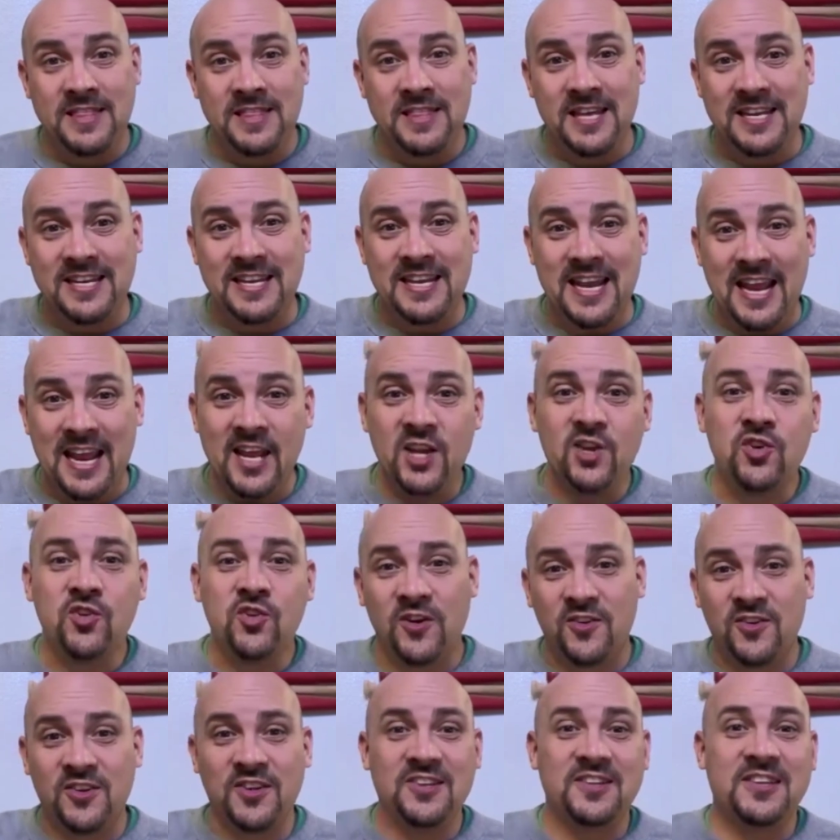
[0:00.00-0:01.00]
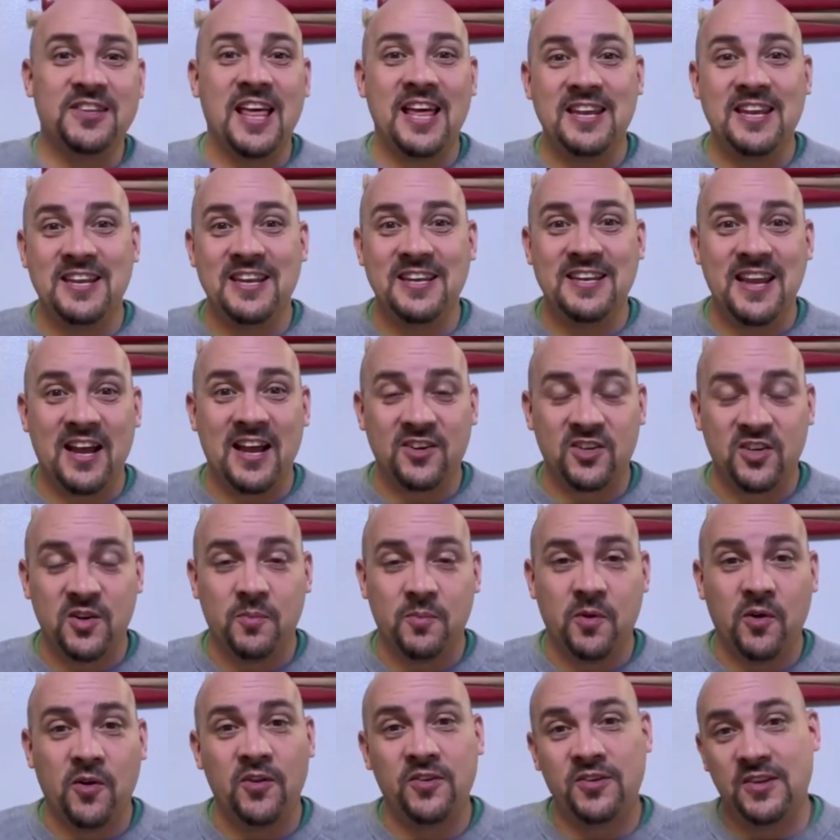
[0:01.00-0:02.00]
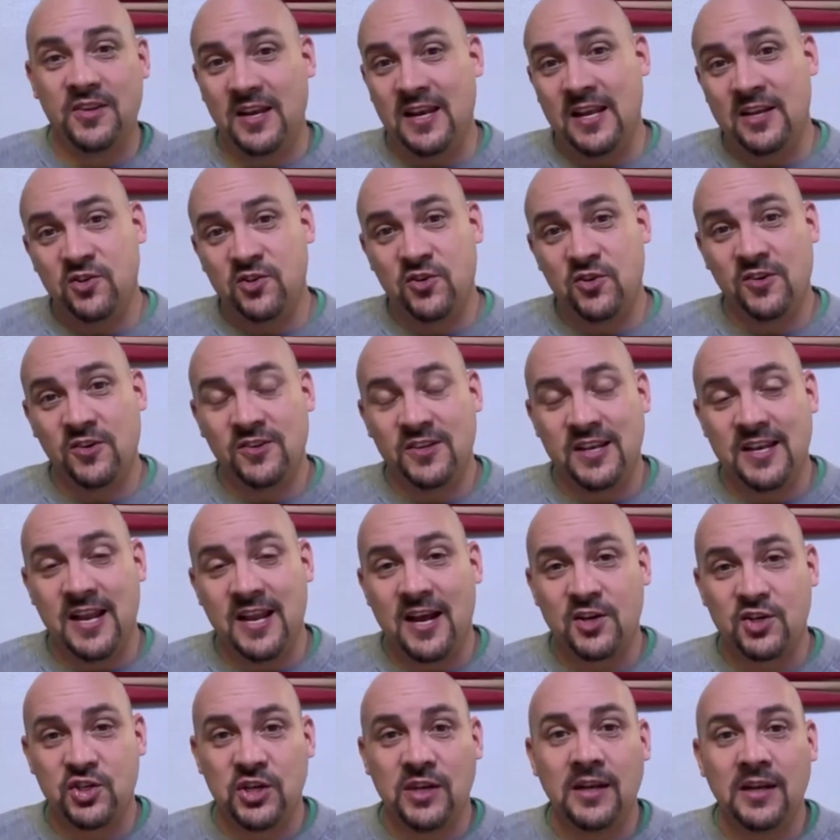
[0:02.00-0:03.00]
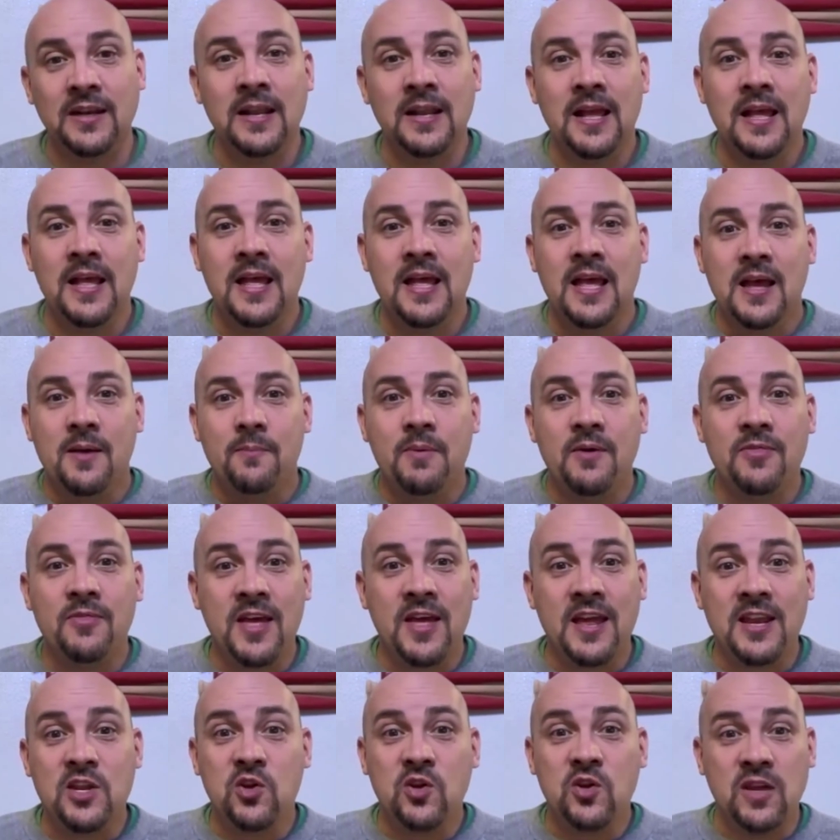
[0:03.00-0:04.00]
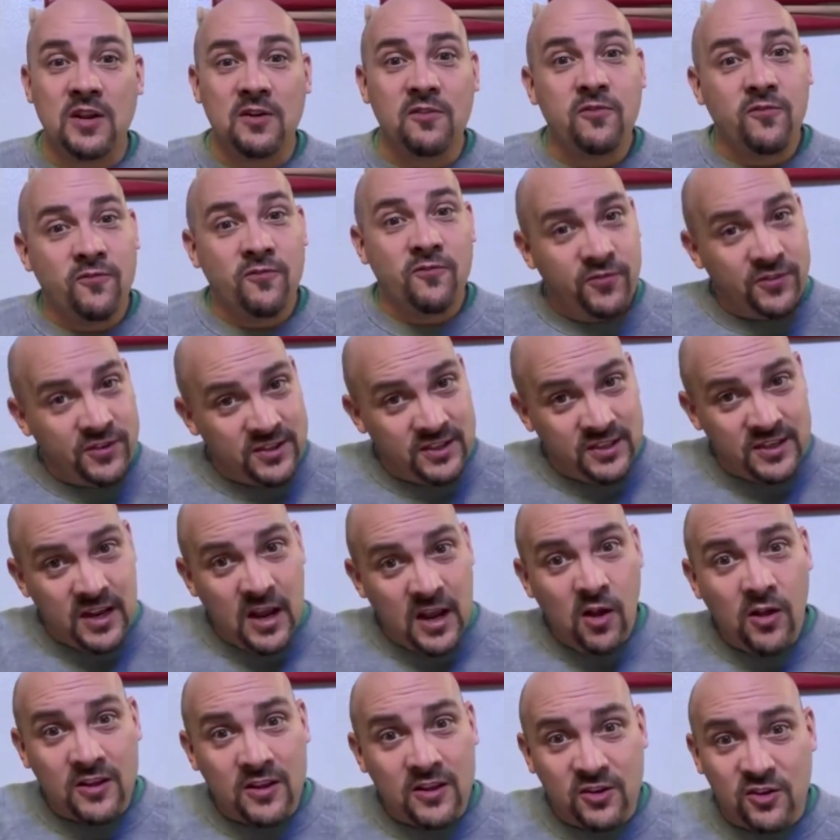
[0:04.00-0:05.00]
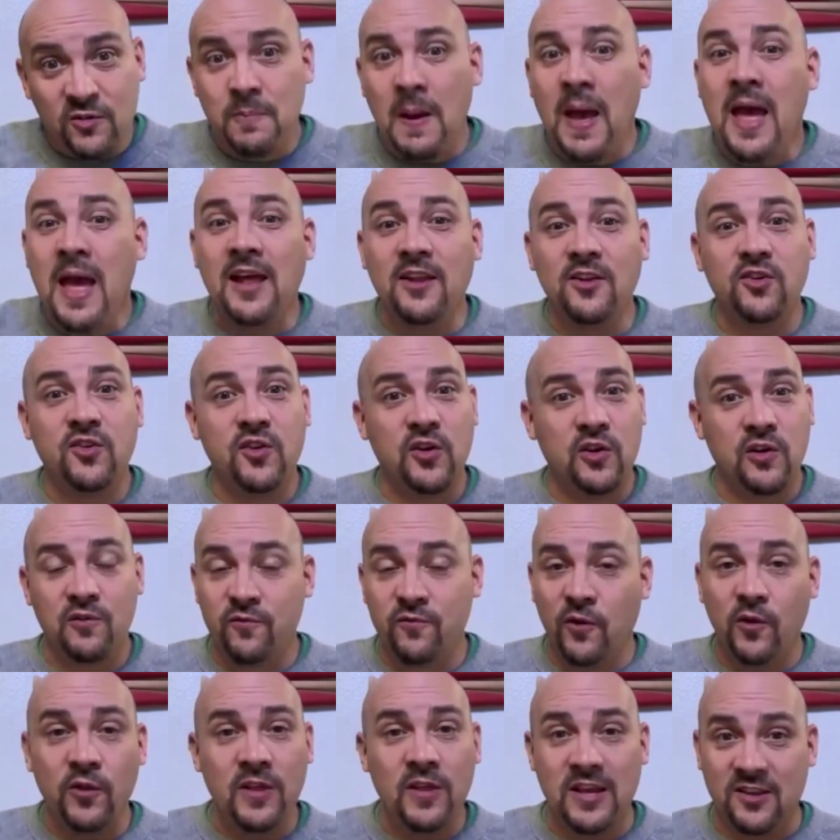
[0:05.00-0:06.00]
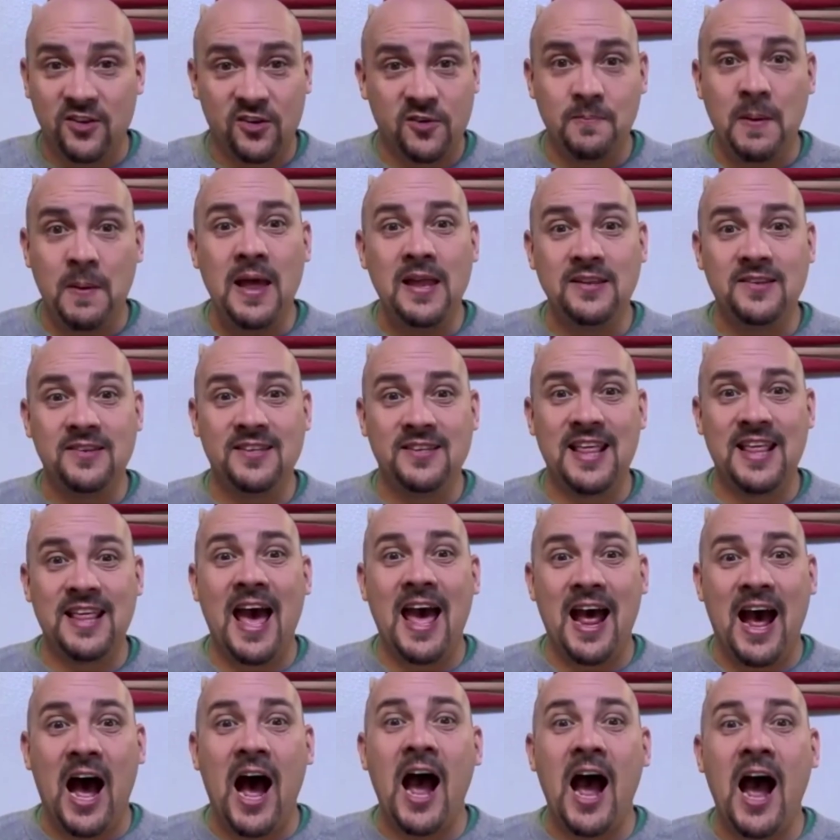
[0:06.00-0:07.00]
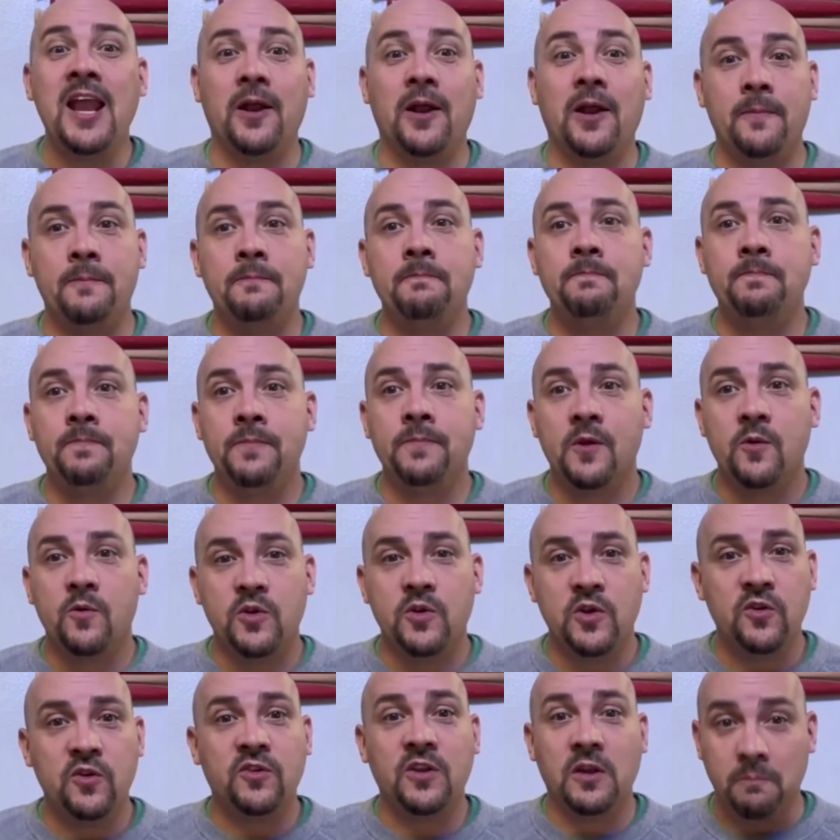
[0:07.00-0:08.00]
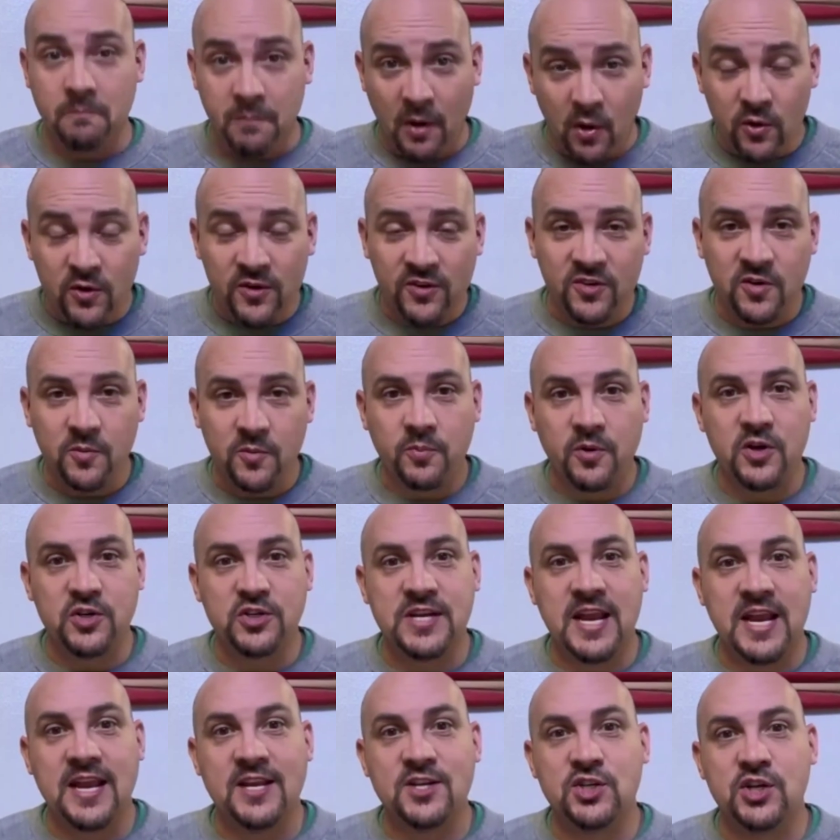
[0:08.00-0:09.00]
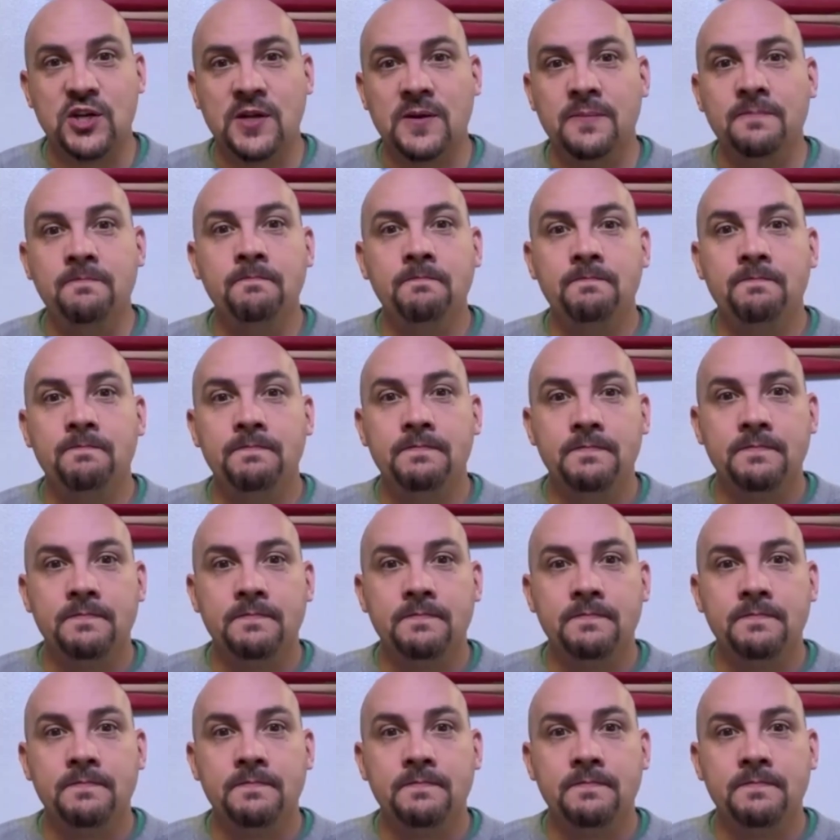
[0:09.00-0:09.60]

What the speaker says: That the interest is then deductible as an interest deduction, but then you can you can fully expense that item using bonus depreciation